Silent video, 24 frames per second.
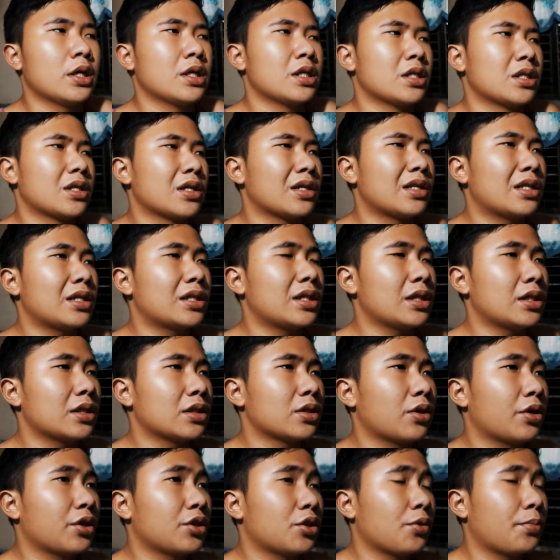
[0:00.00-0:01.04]
So this is
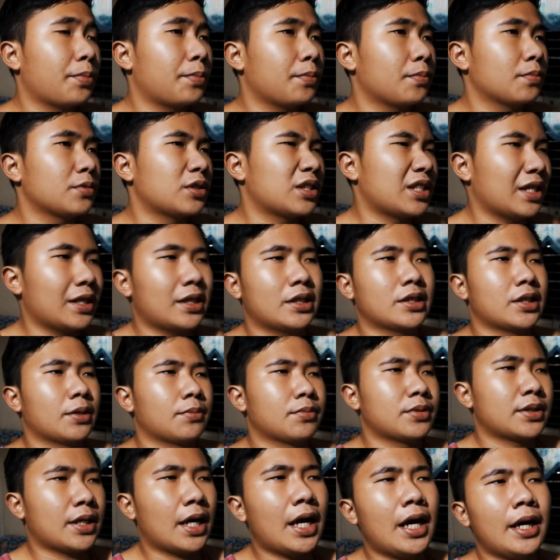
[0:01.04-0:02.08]
going to take some
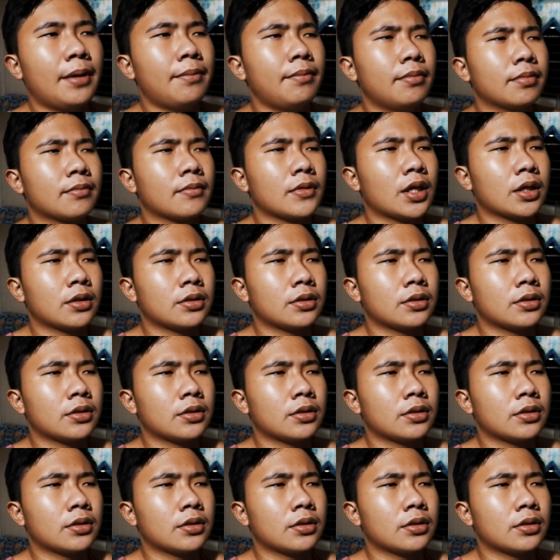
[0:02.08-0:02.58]
time.